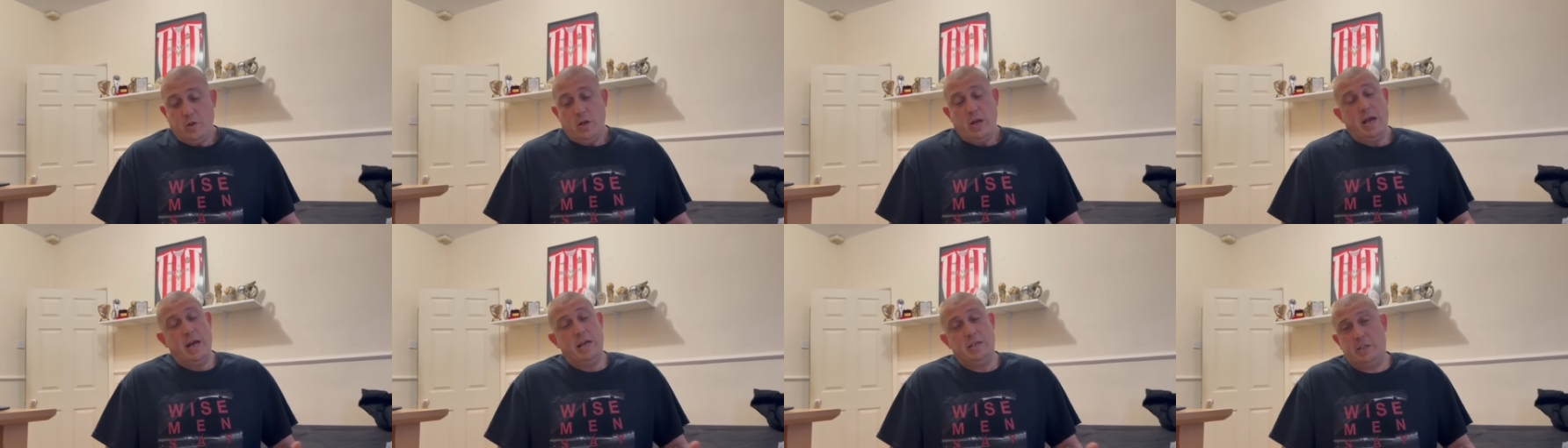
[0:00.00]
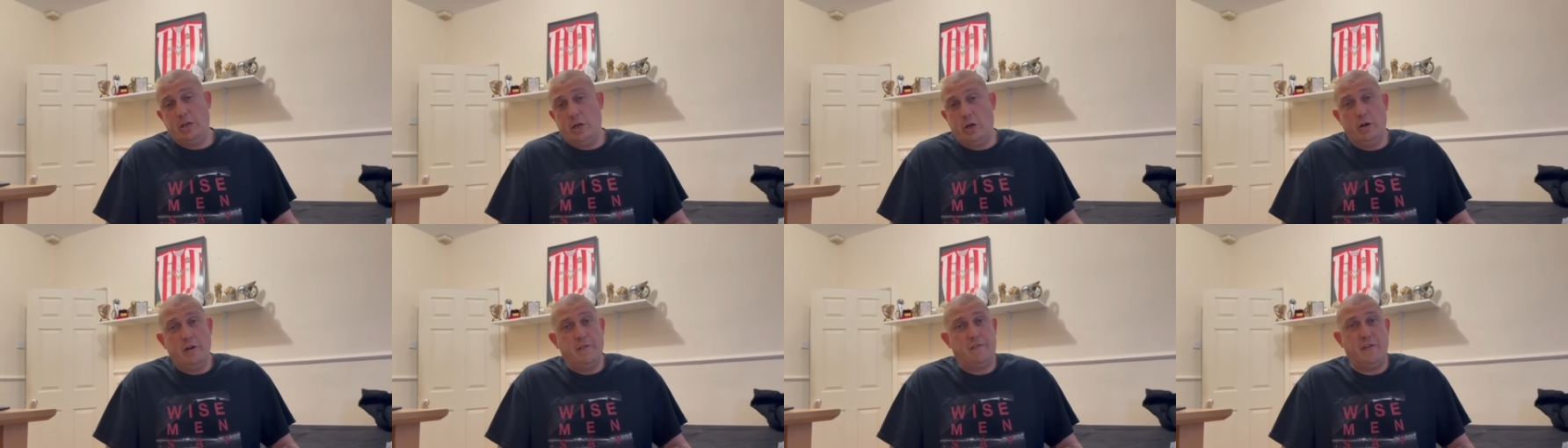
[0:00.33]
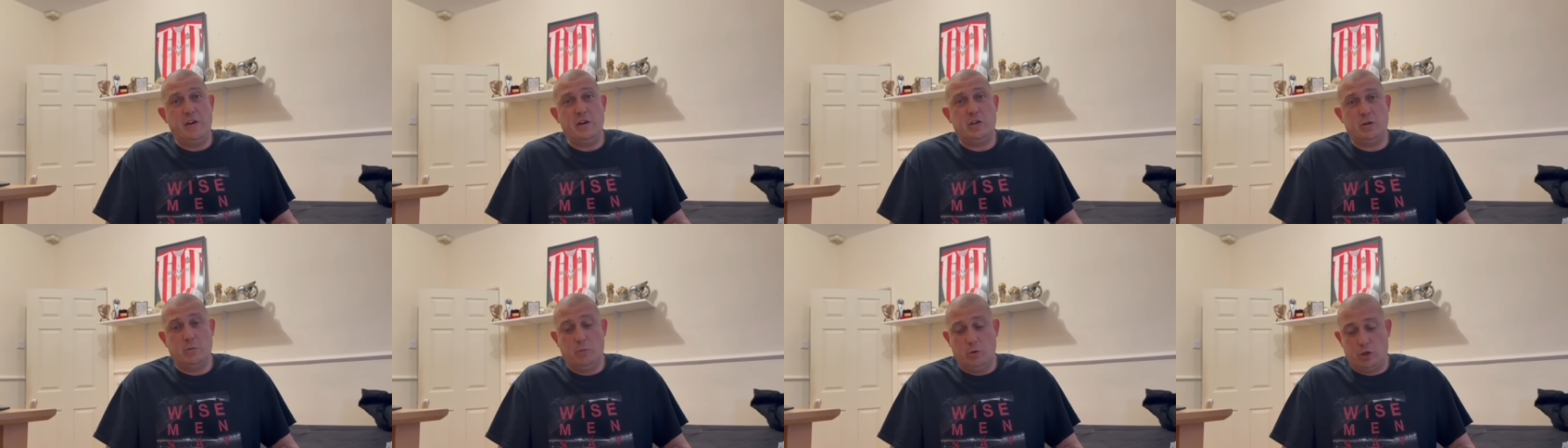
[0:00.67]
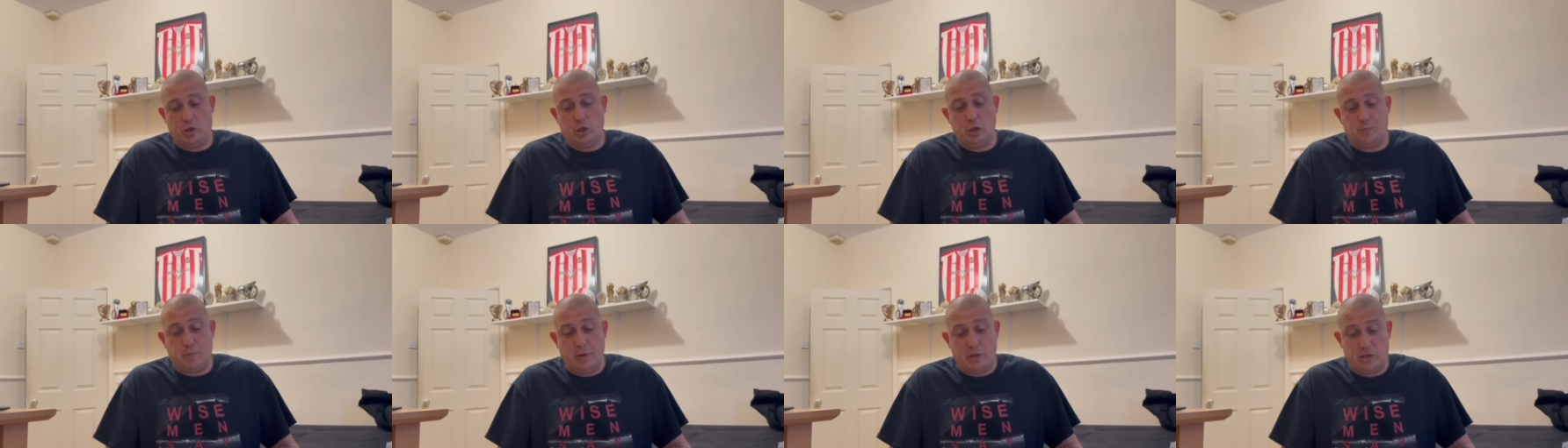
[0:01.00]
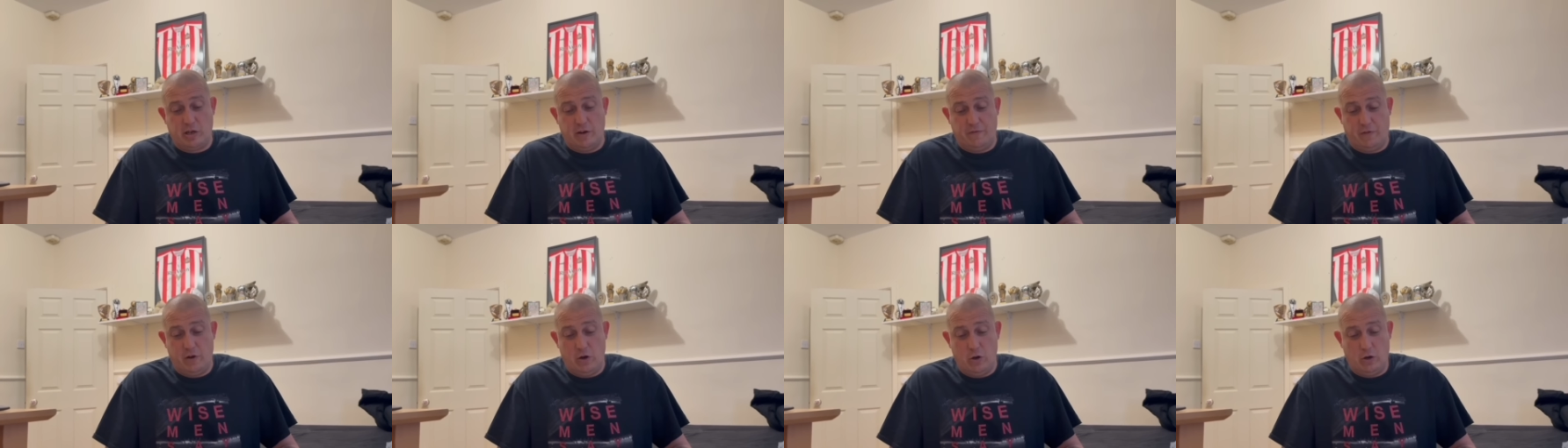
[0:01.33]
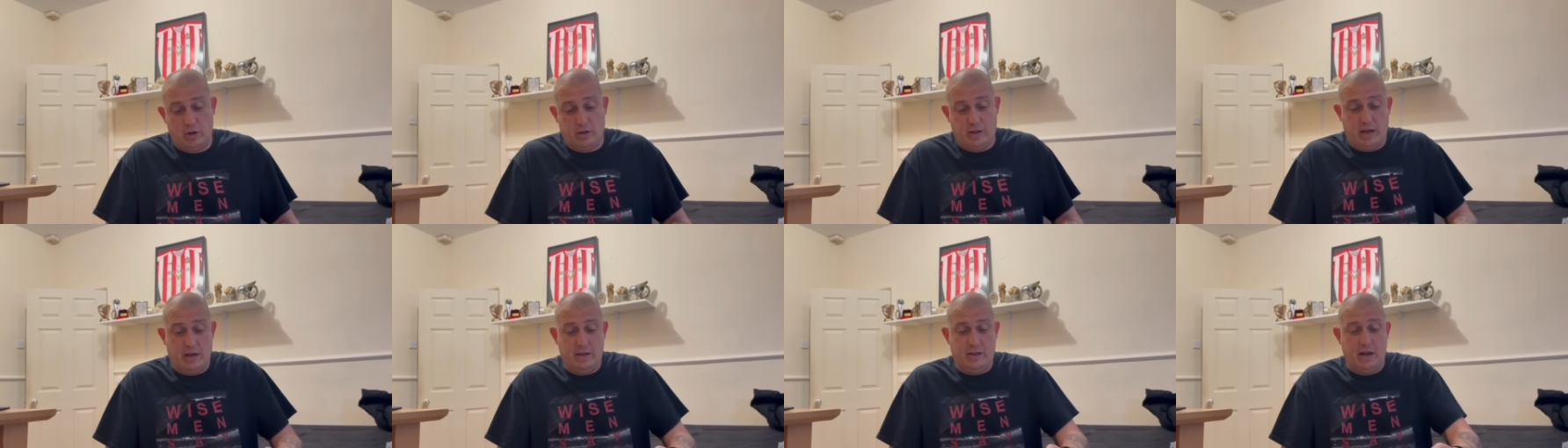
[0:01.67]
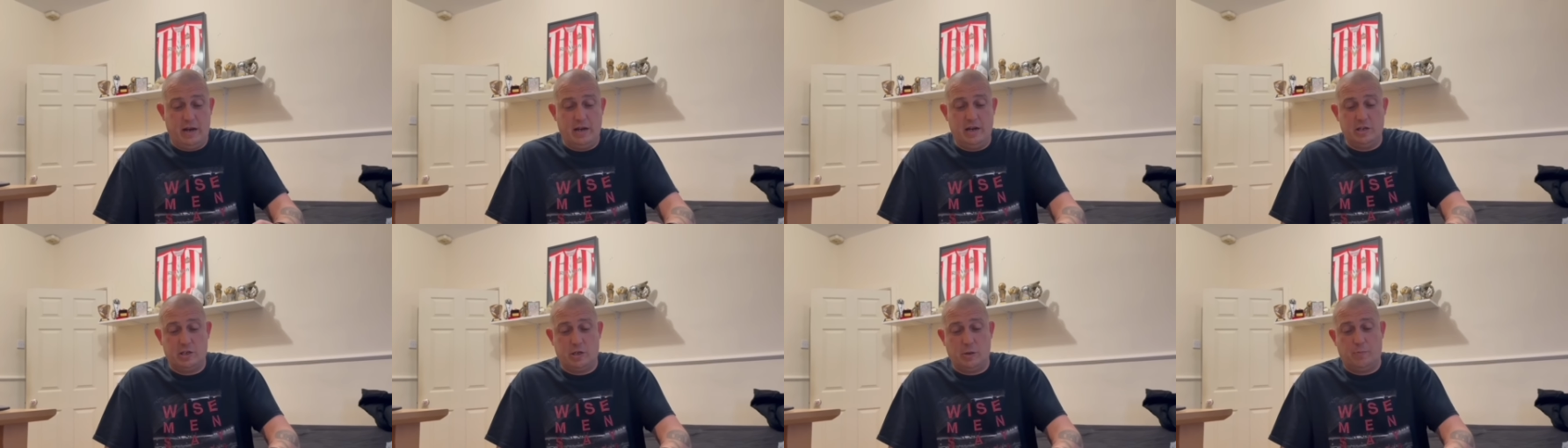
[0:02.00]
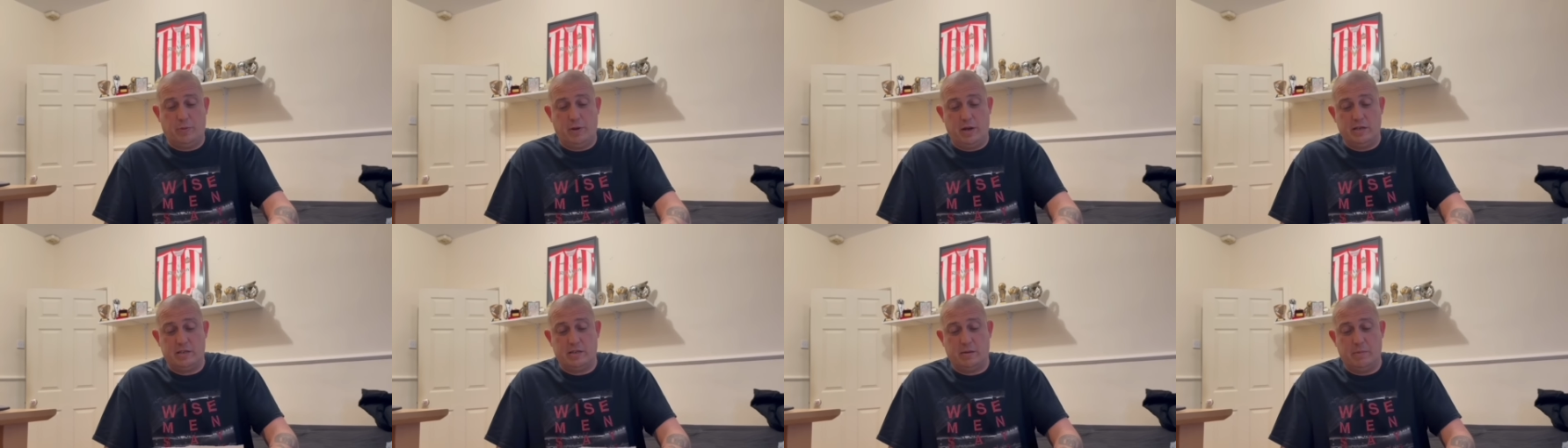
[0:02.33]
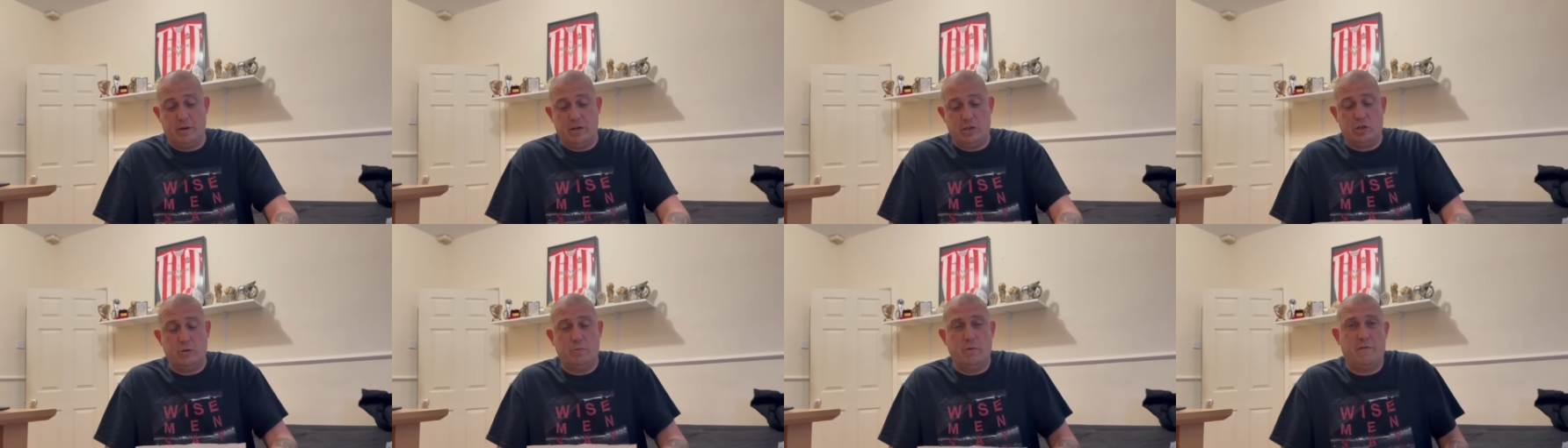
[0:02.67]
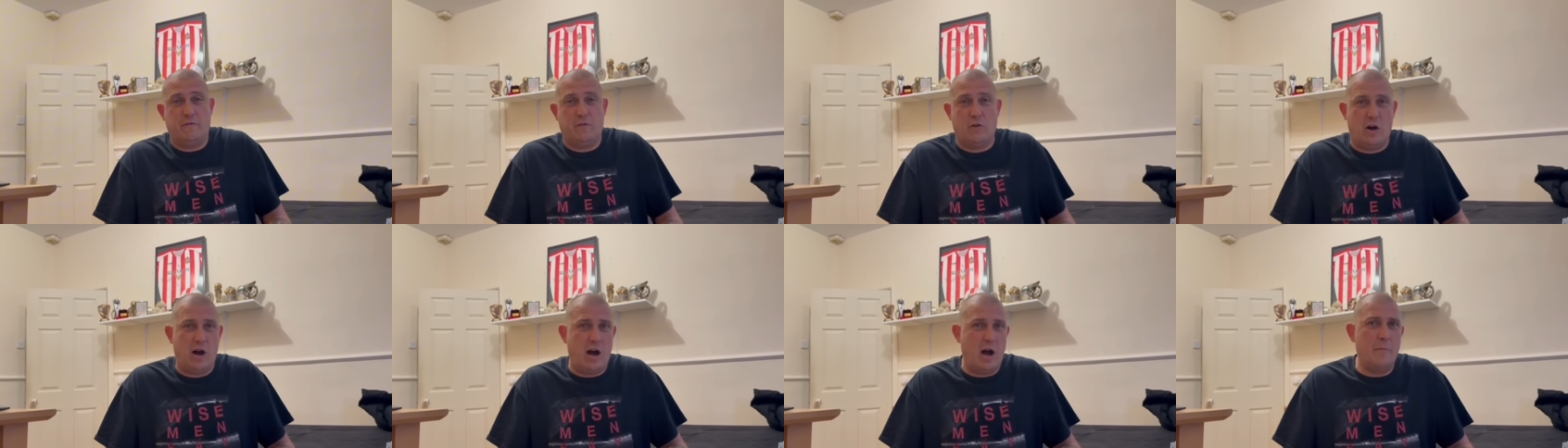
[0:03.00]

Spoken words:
Is he going to feature much, especially if you look at that list of players I mentioned before?